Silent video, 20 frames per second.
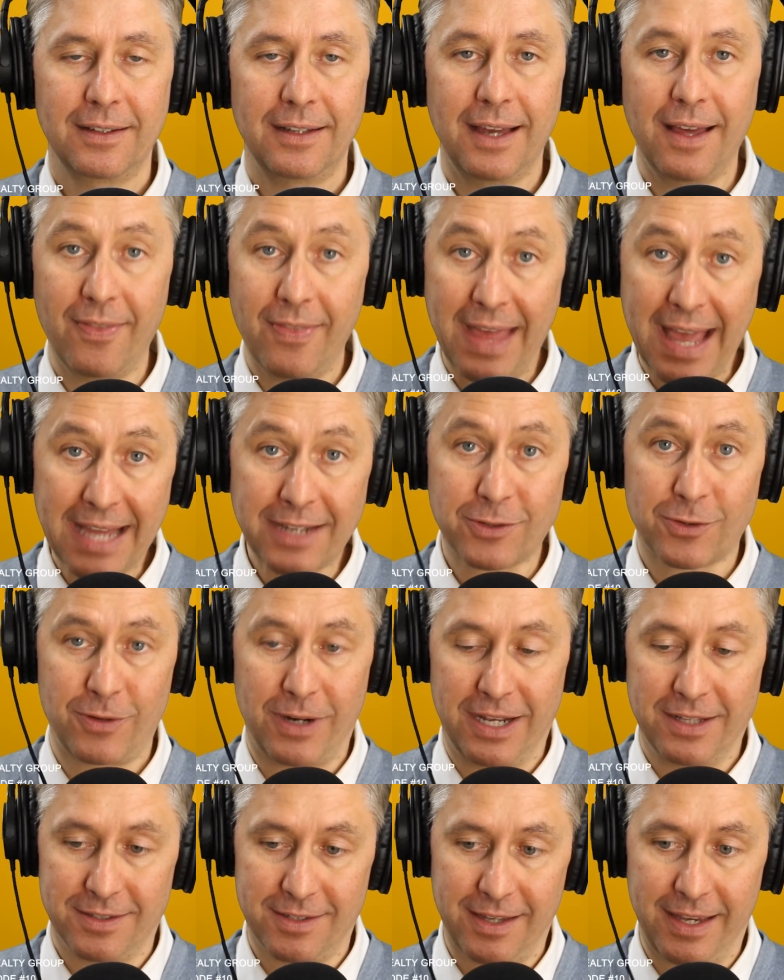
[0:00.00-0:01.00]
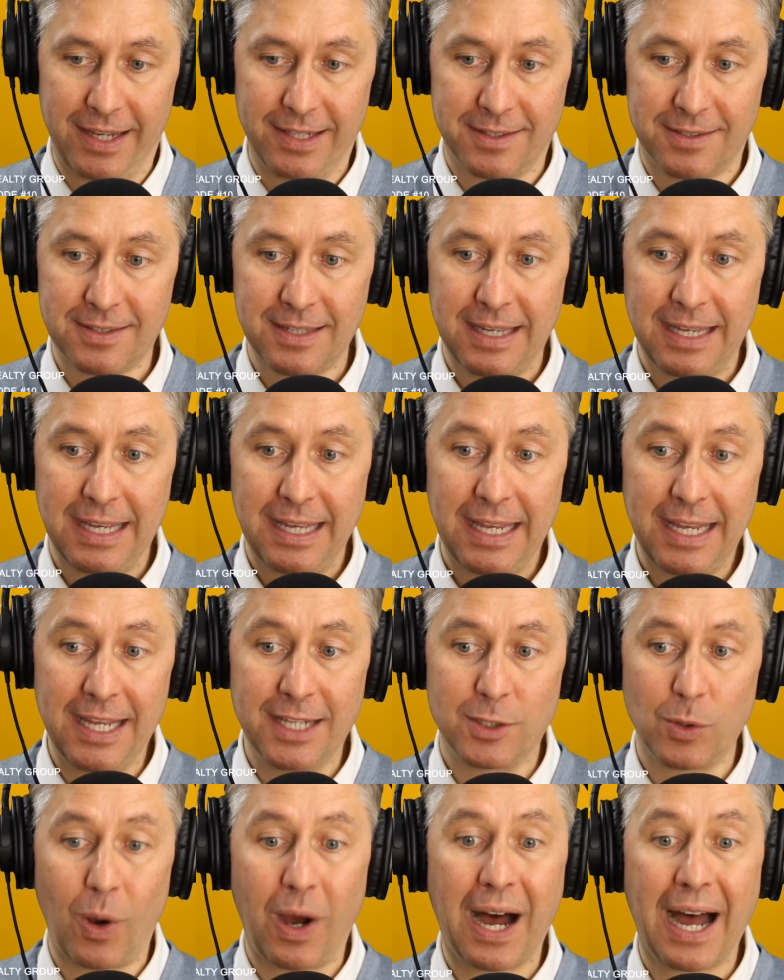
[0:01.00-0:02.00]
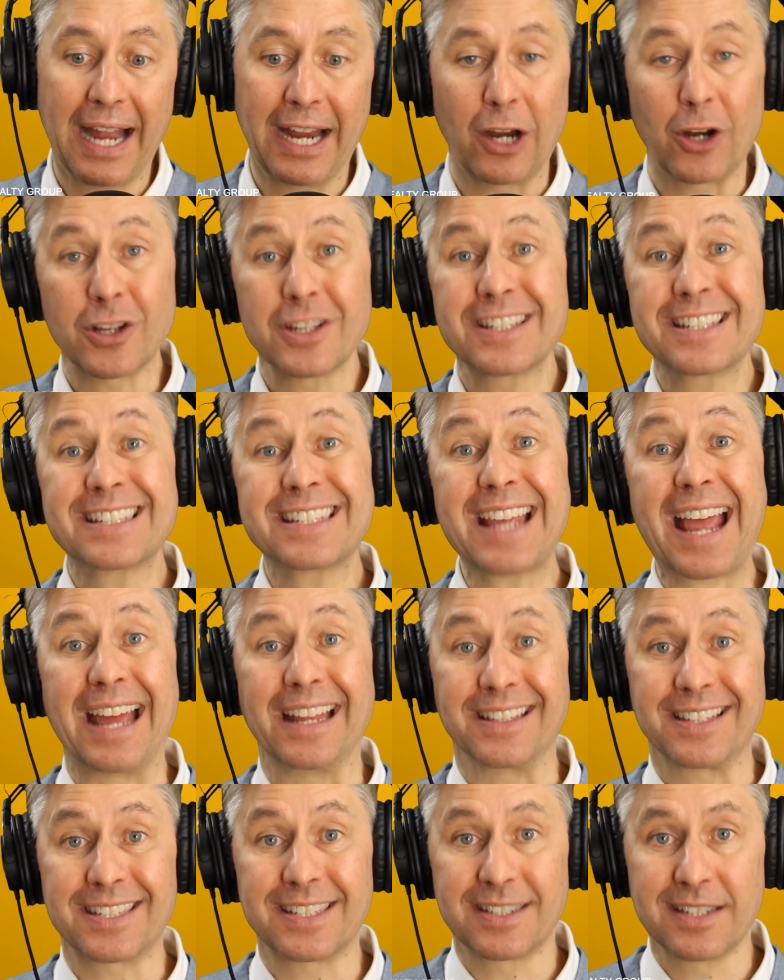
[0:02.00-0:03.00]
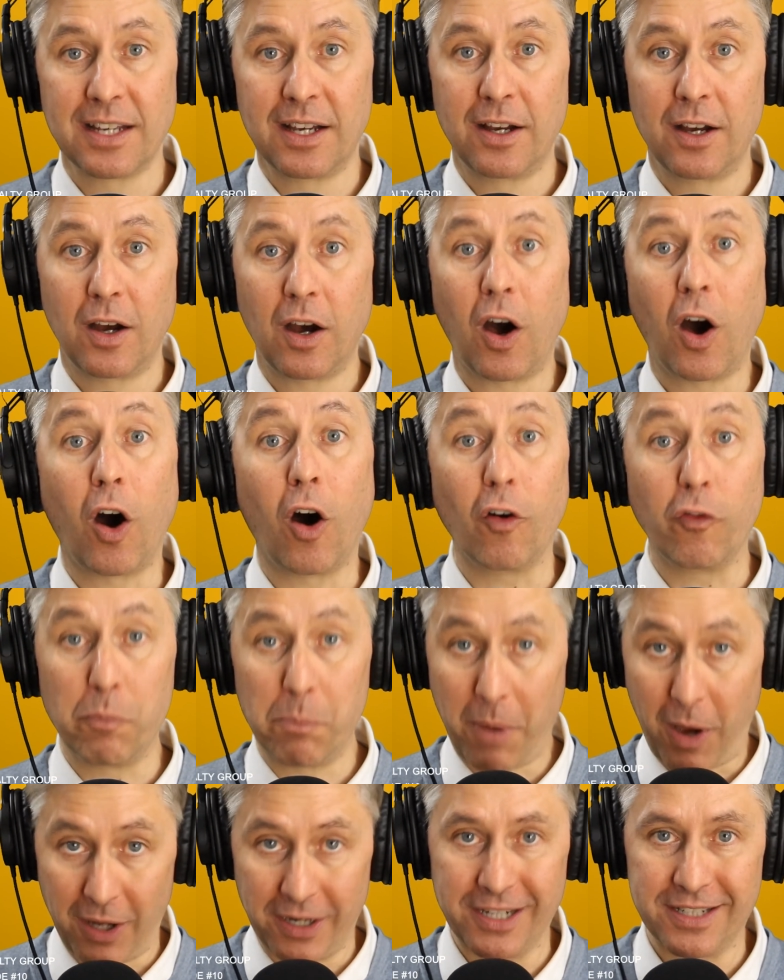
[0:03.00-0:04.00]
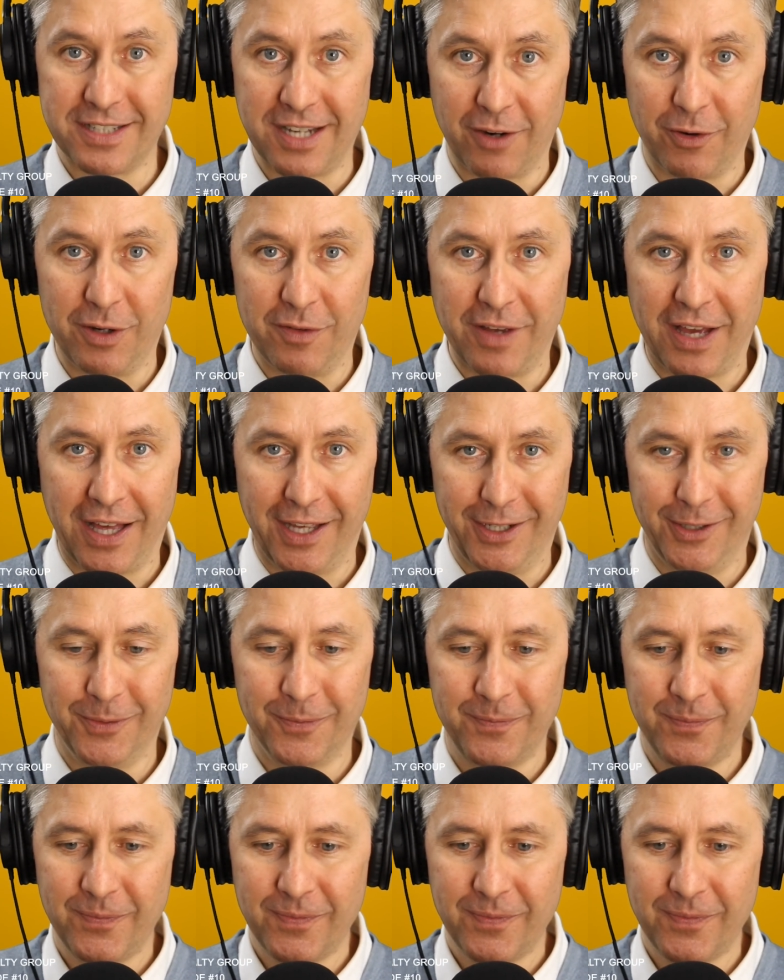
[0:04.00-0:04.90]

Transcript: And that translates into a higher sense of monetary value.